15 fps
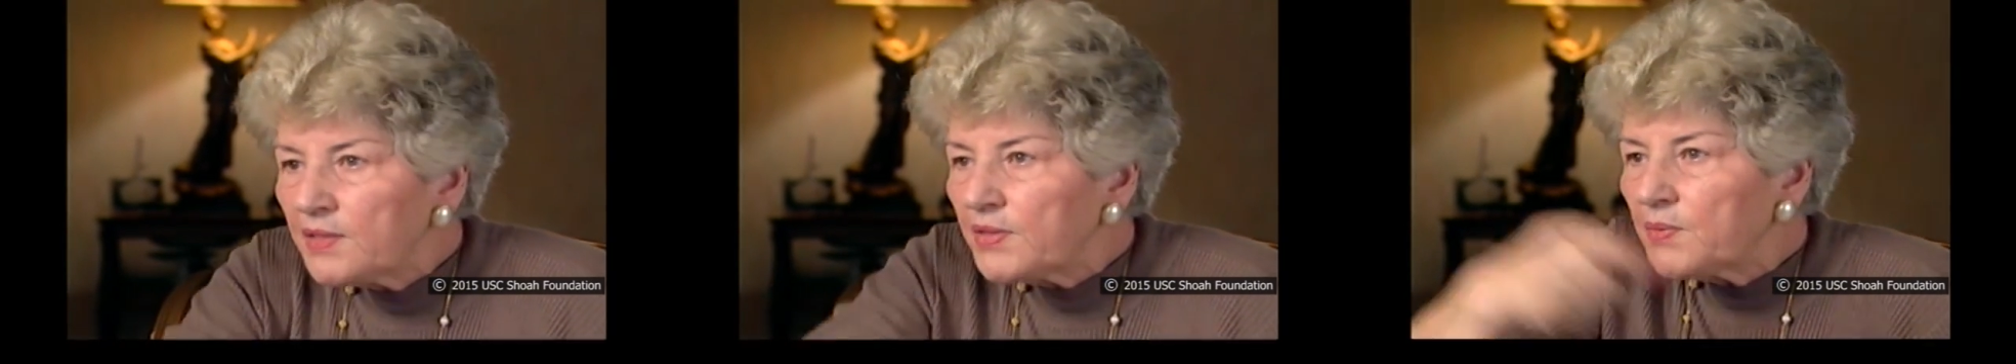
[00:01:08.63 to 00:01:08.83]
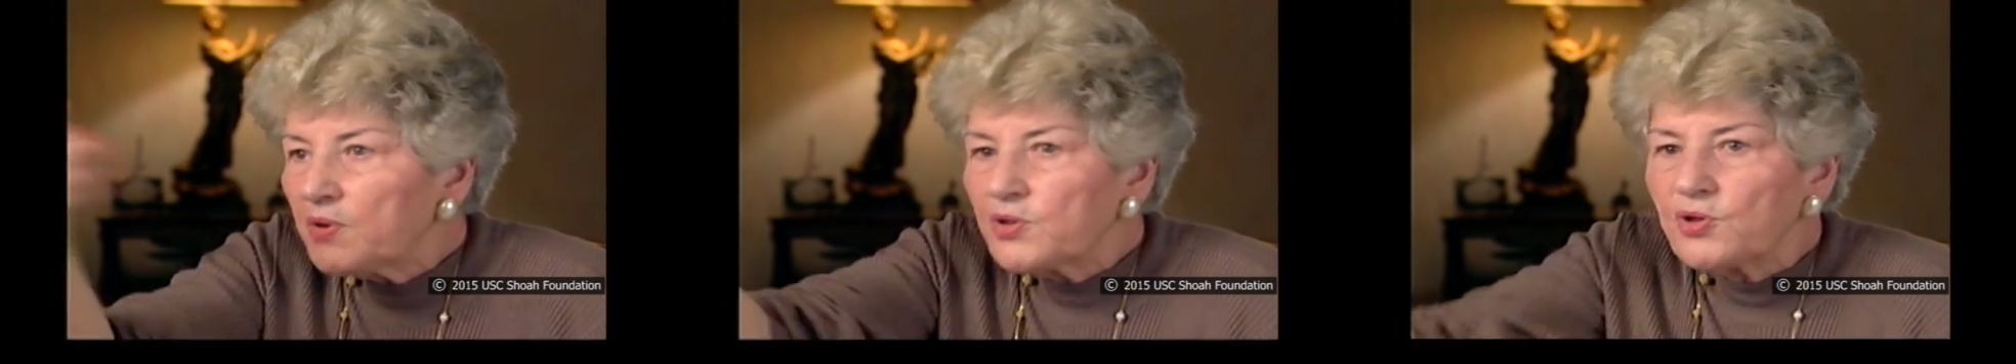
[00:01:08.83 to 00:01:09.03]

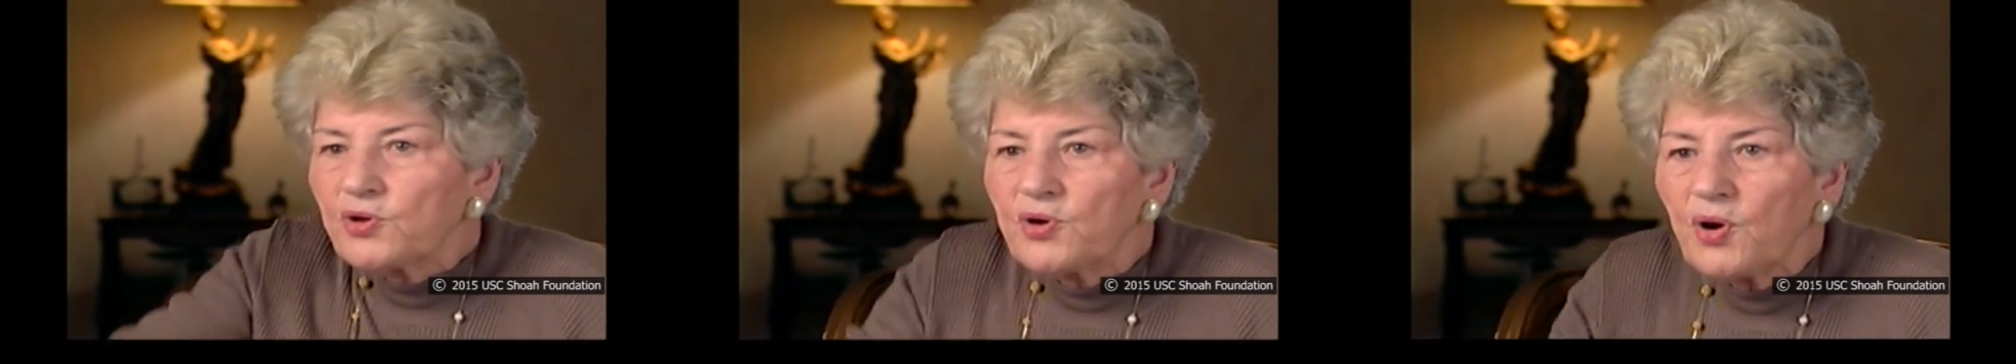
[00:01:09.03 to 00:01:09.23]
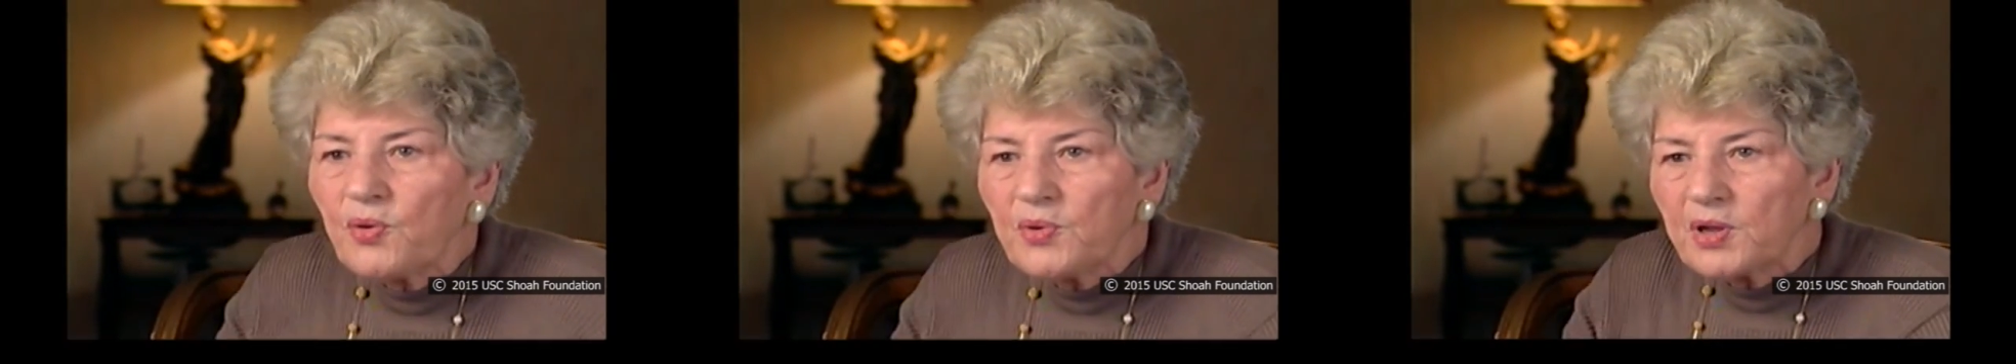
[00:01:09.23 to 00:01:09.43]
They were
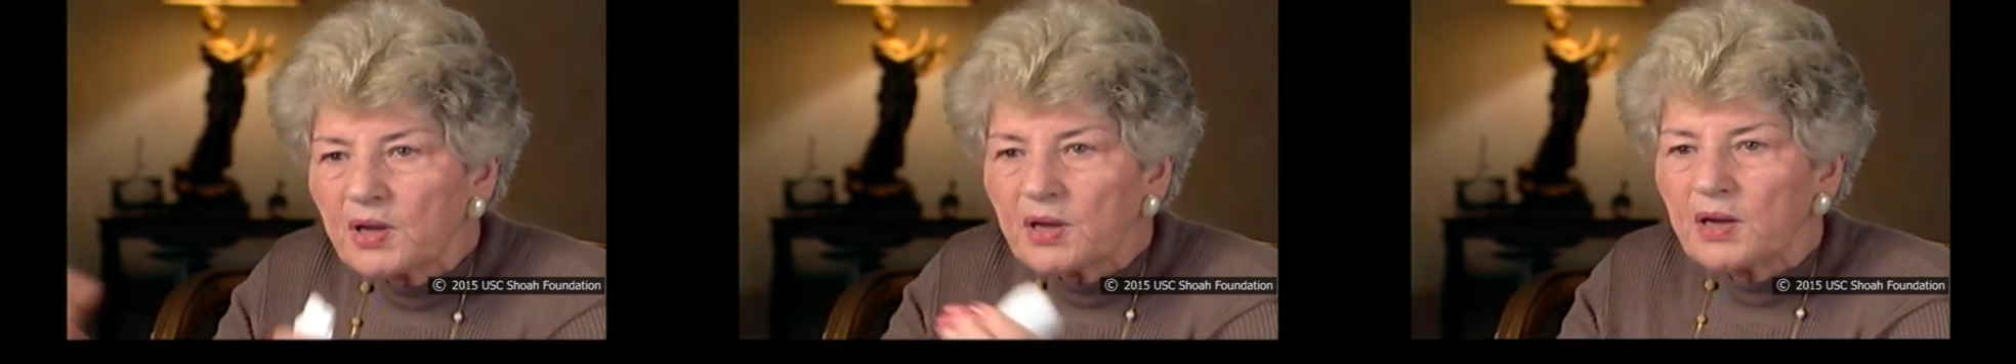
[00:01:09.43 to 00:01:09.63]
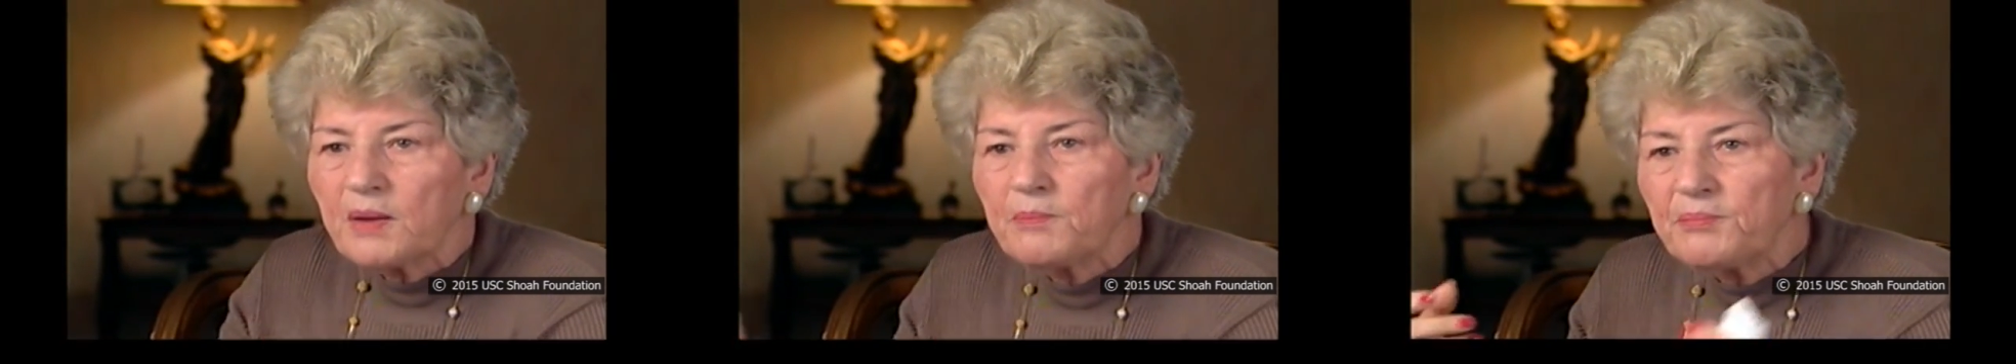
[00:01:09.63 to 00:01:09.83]
throwing
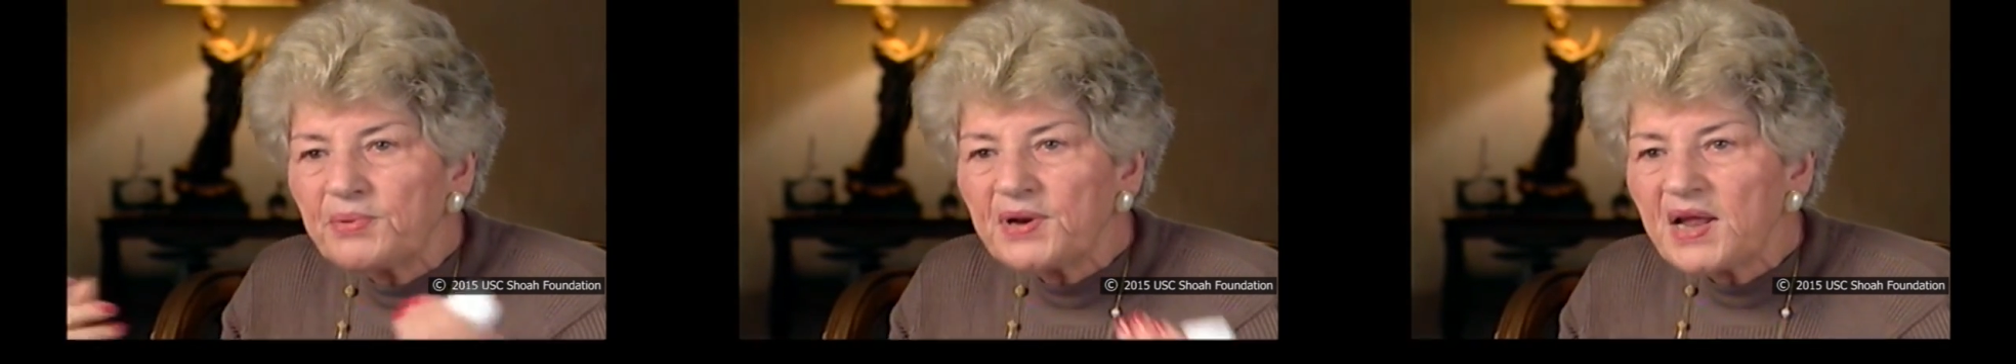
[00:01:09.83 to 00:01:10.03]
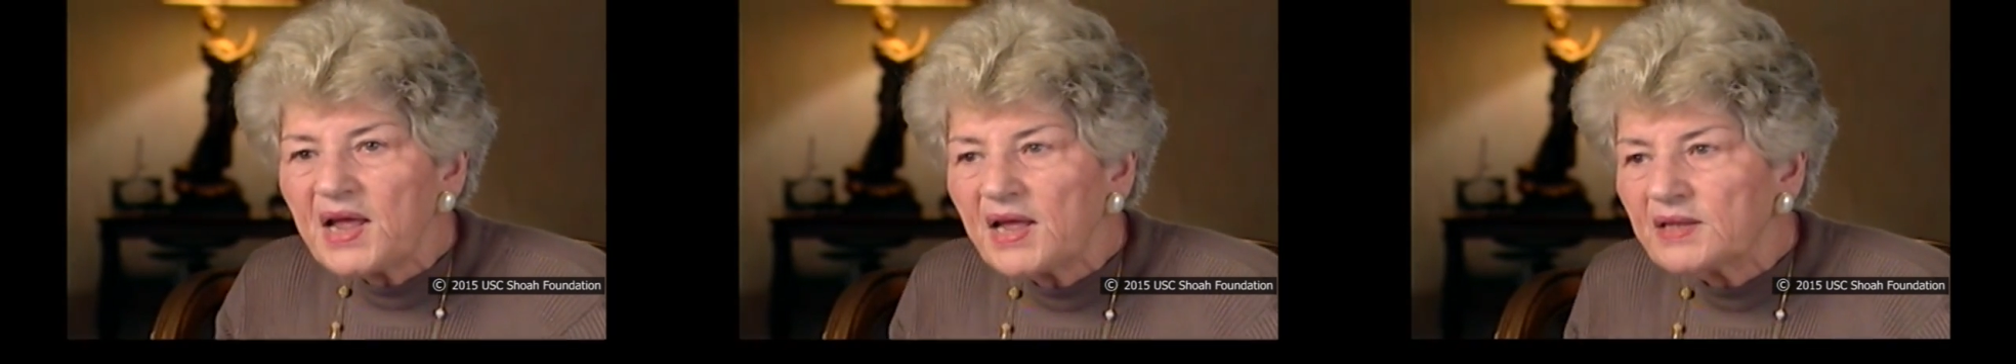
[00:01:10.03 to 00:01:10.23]

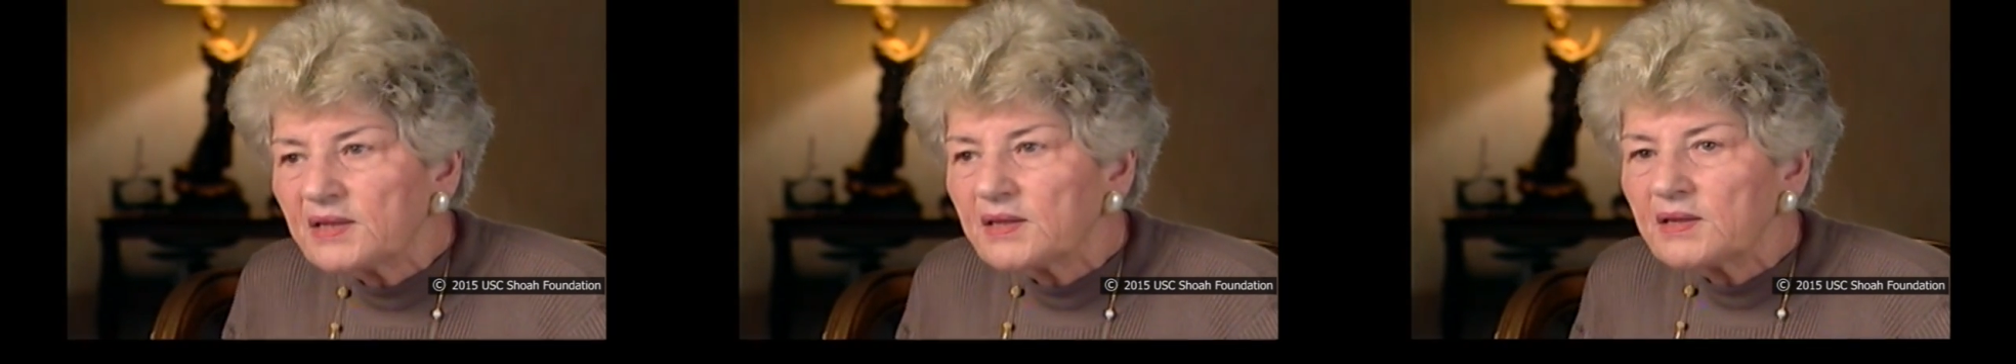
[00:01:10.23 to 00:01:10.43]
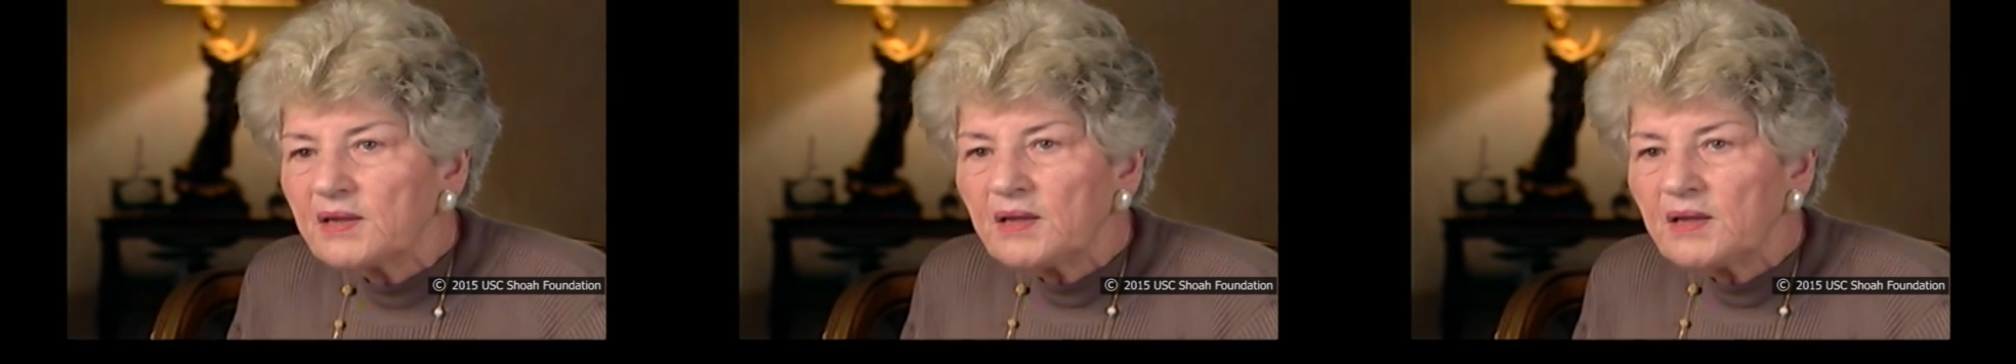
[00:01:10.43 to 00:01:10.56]
bread,